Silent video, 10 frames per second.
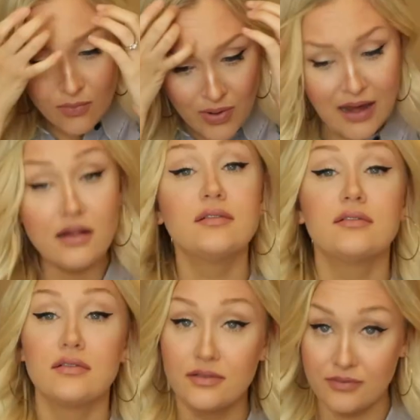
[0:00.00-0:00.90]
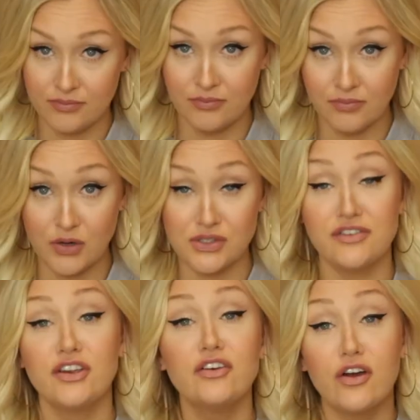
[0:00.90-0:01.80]
Well, most
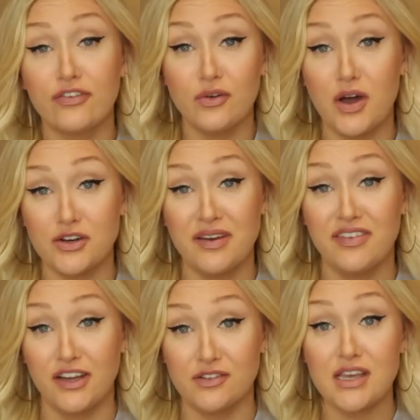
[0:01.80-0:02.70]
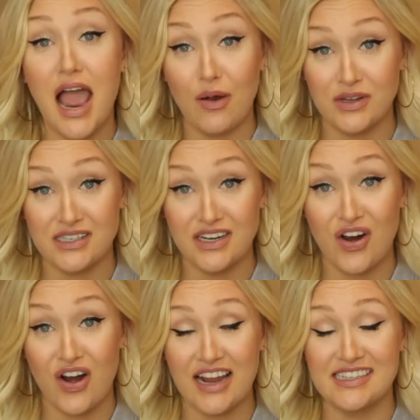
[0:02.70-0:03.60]
of you know if you watch my videos, I was in a
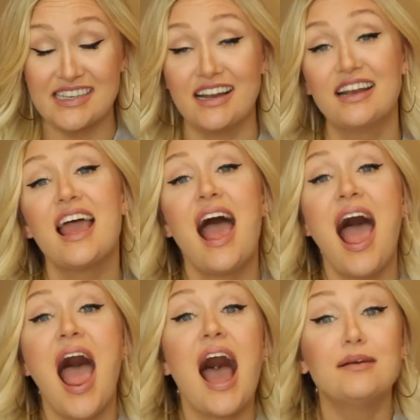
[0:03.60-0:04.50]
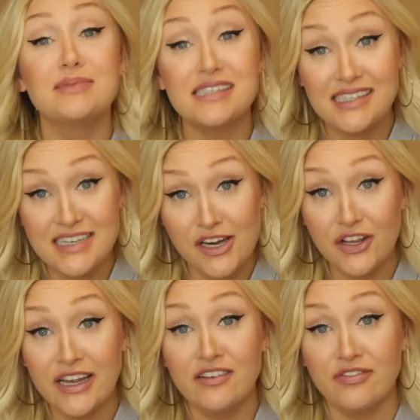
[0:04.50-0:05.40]
car accident. I'm
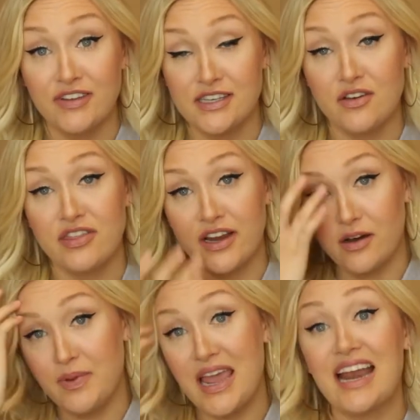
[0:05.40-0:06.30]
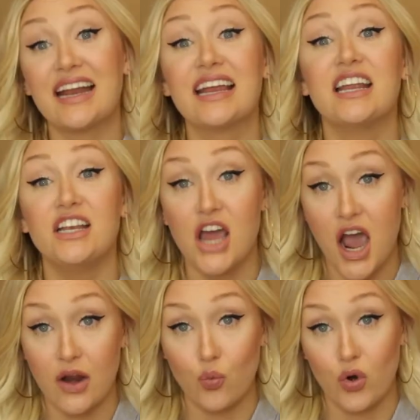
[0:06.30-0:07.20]
still in physiotherapy and I
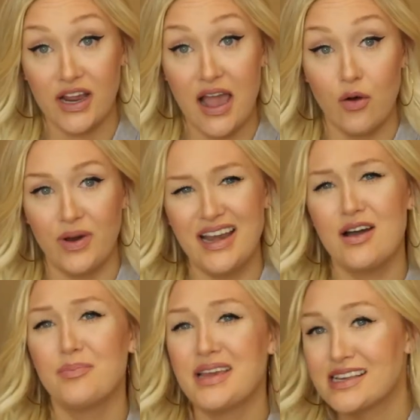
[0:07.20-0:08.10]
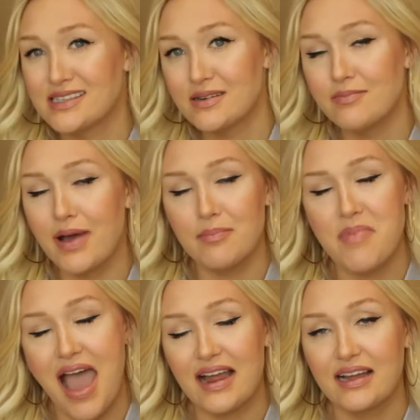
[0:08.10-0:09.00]
cannot work out right now because my
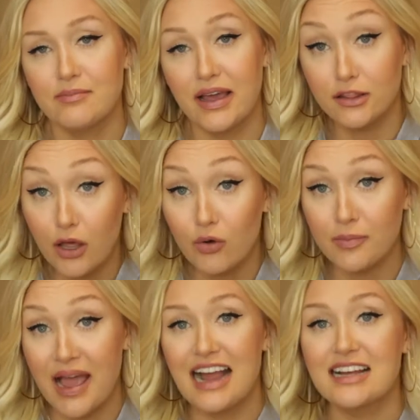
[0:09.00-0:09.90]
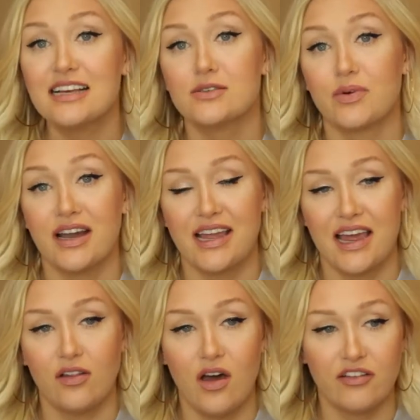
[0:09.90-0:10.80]
back, my lower back is where I
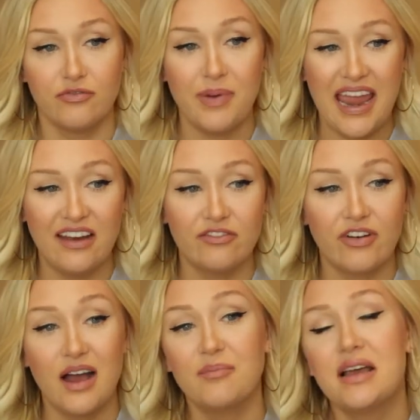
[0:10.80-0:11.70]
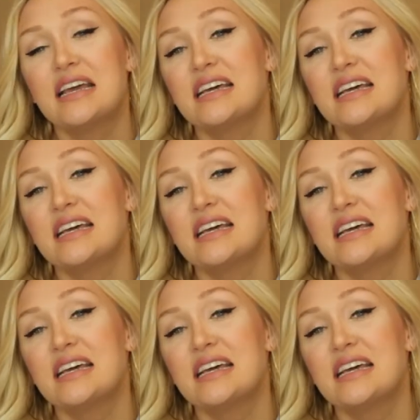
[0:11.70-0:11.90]
get a lot of pain from.